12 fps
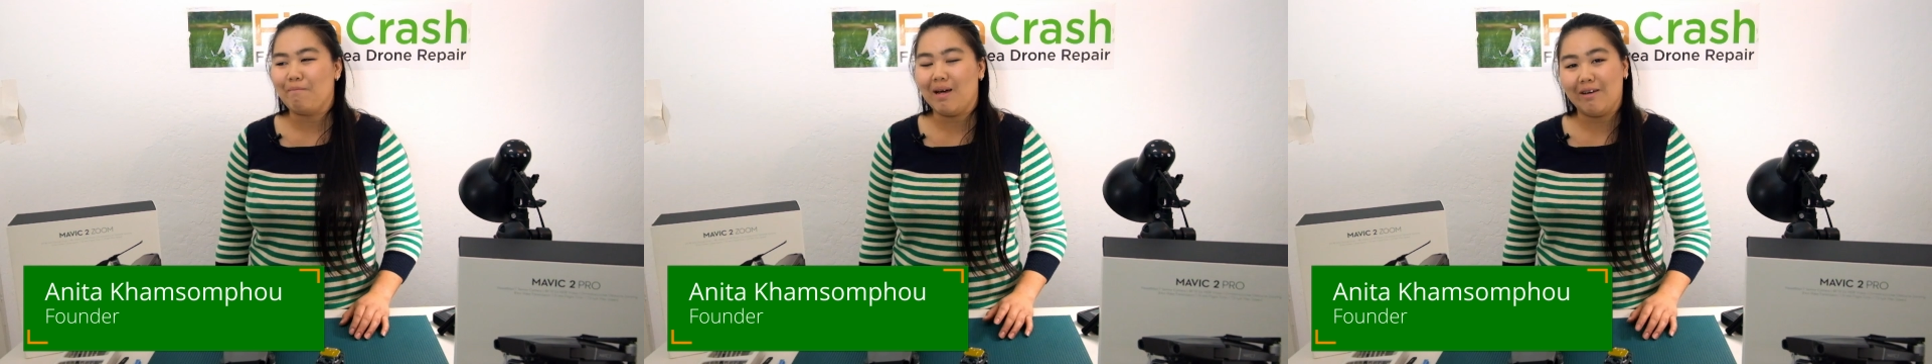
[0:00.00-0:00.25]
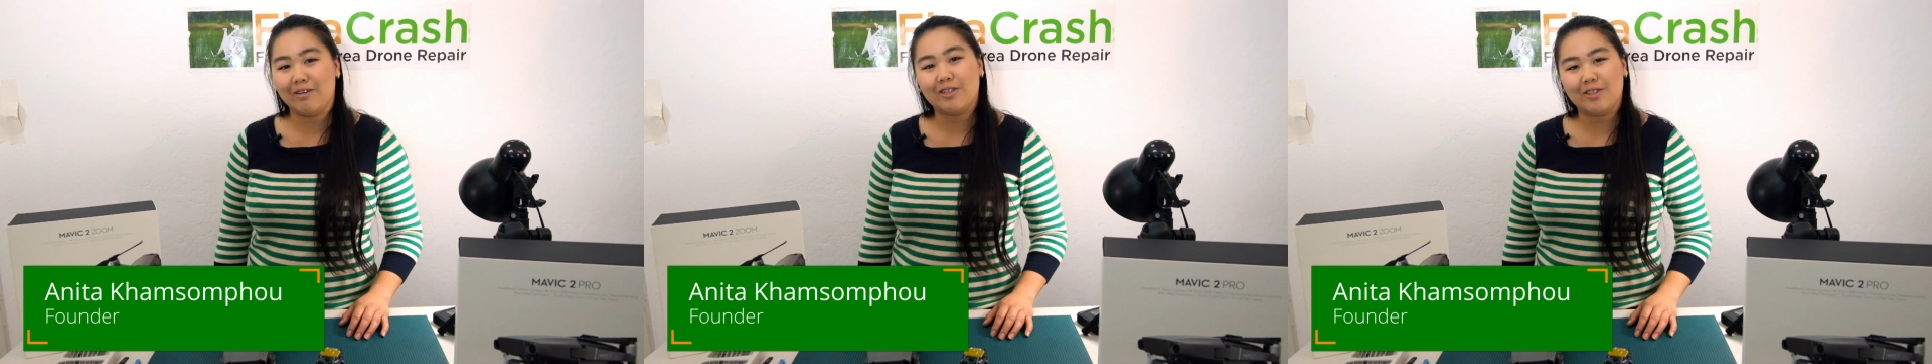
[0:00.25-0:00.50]

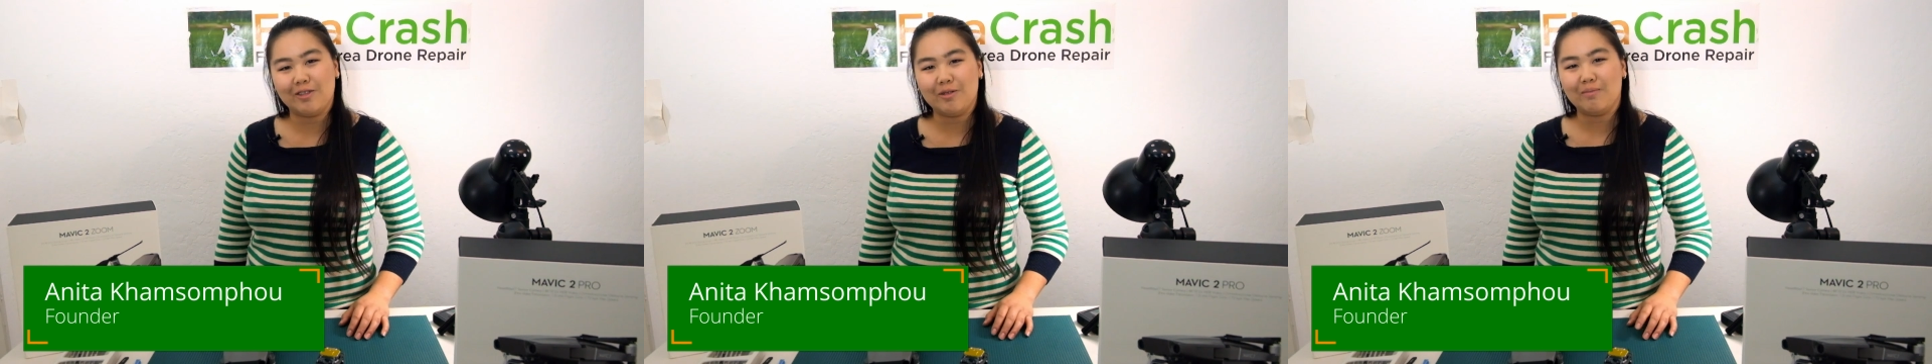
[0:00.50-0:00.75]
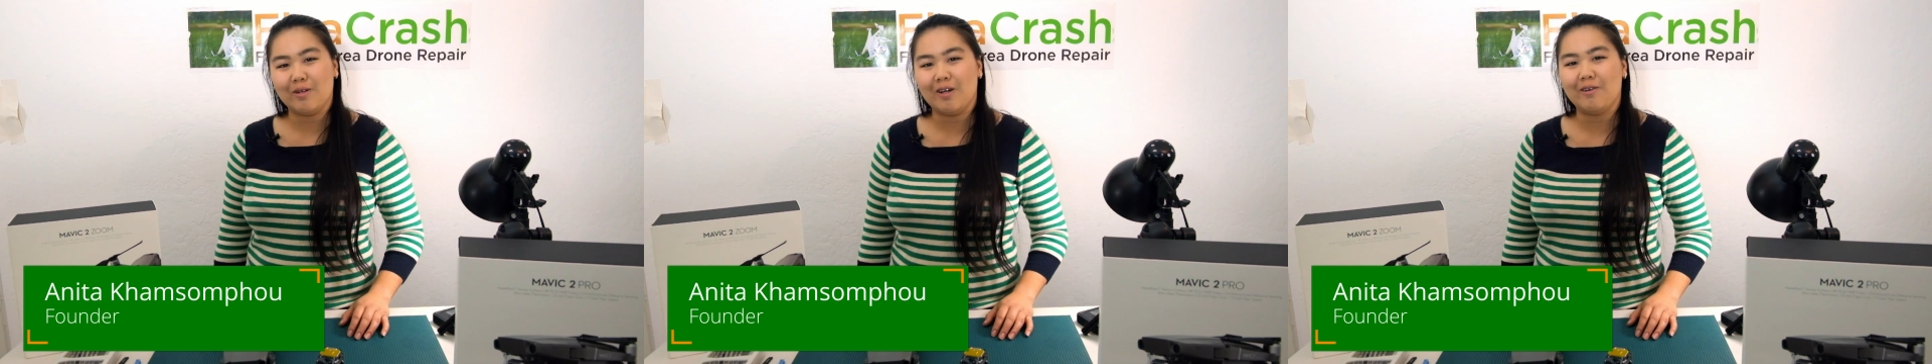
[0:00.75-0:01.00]
Mavic
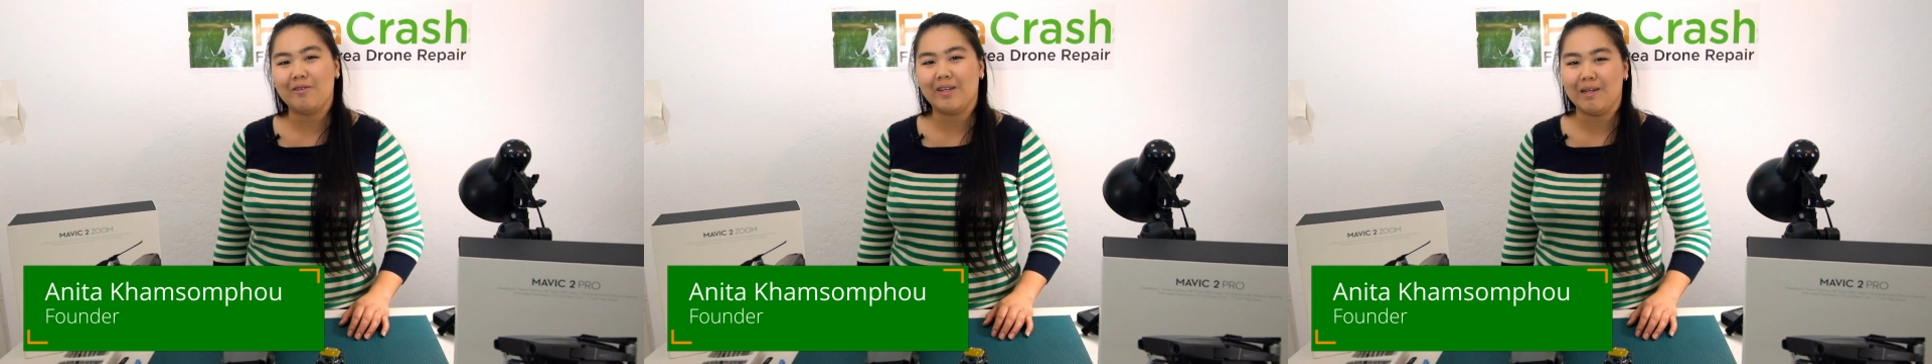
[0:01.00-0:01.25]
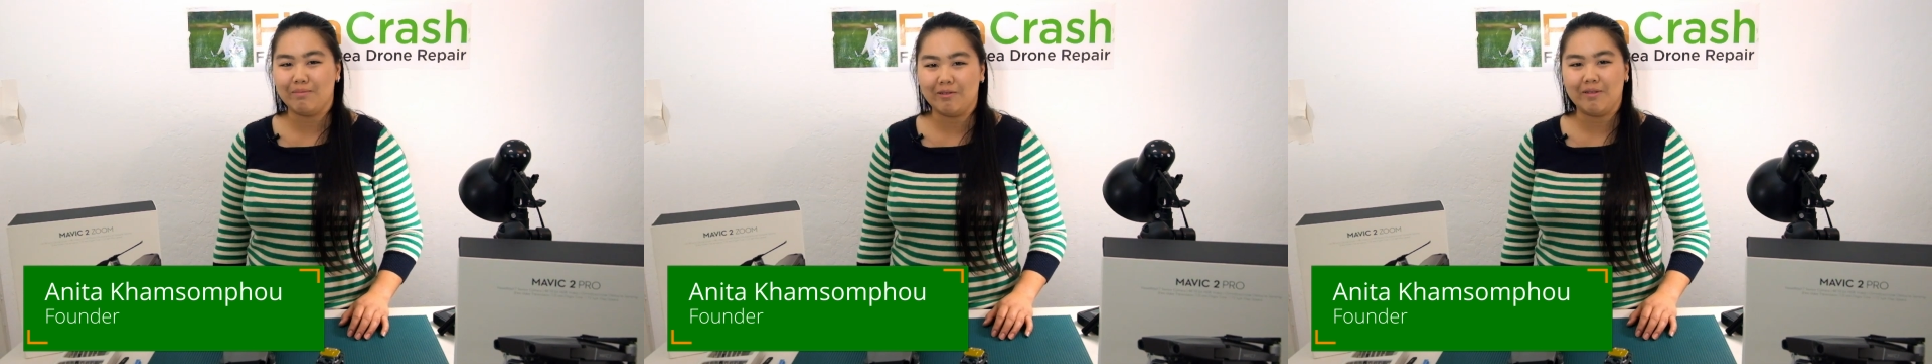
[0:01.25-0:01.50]
two Pro
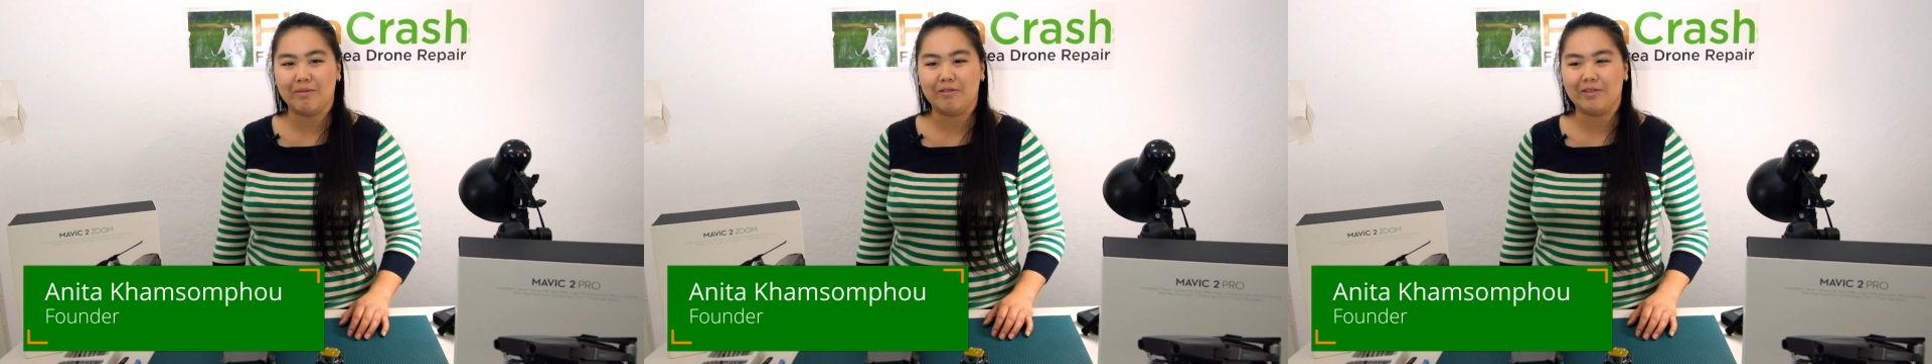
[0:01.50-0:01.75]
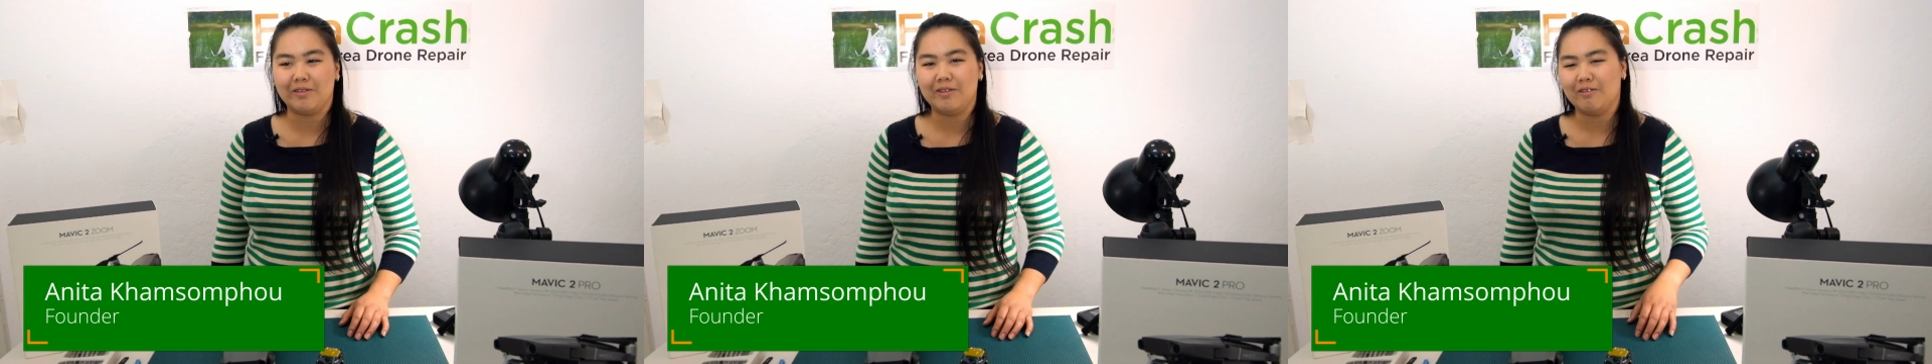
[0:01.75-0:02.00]
gimbal
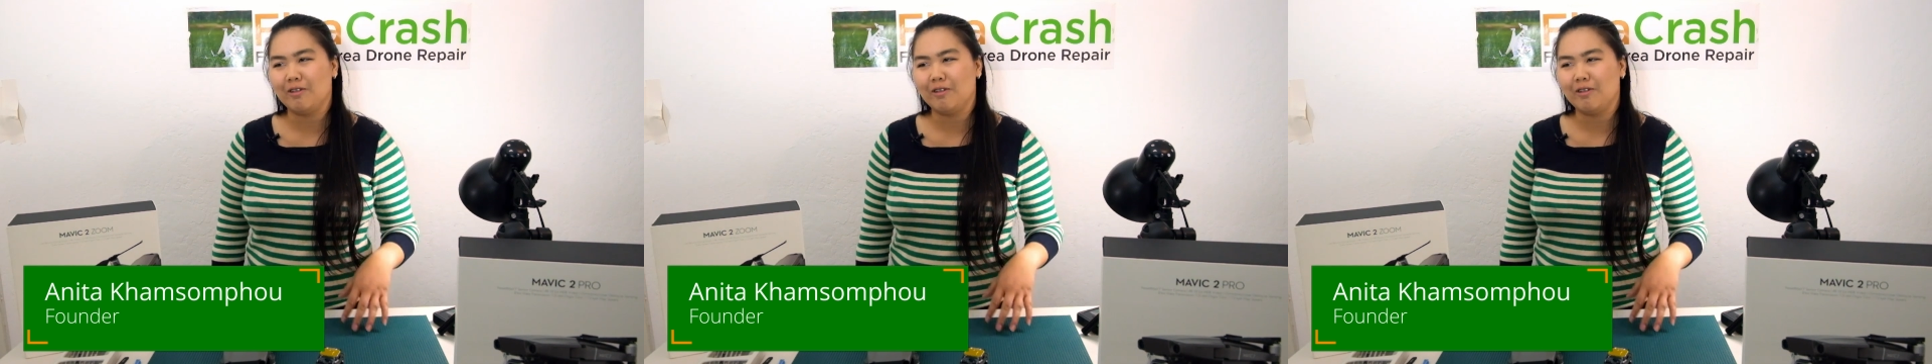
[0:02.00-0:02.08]
removal